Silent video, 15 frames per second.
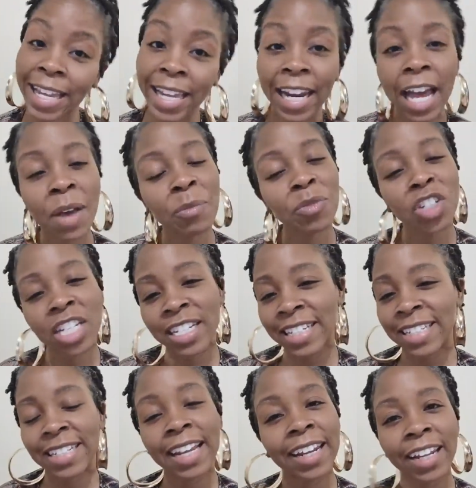And I'm
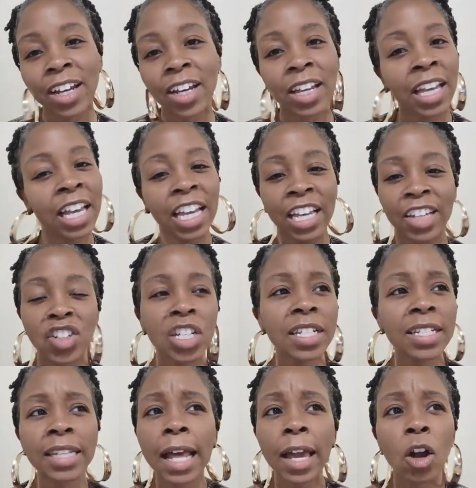just telling her, and
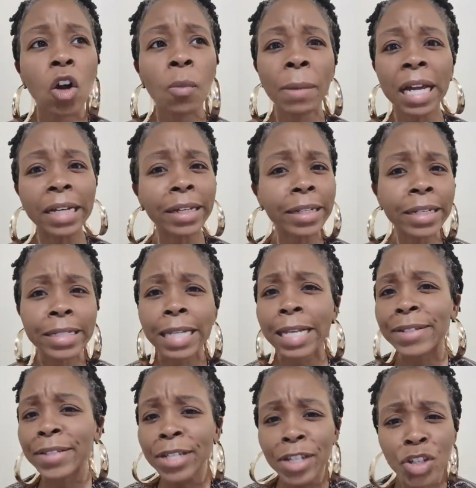she's like, oh my goodness, I
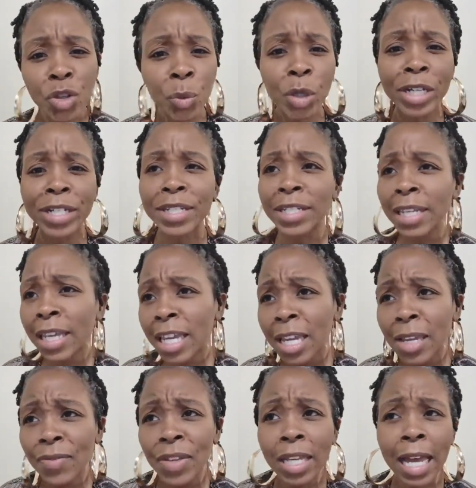seen you on
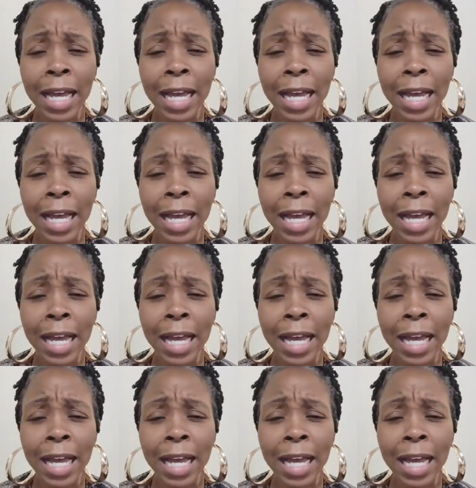TV,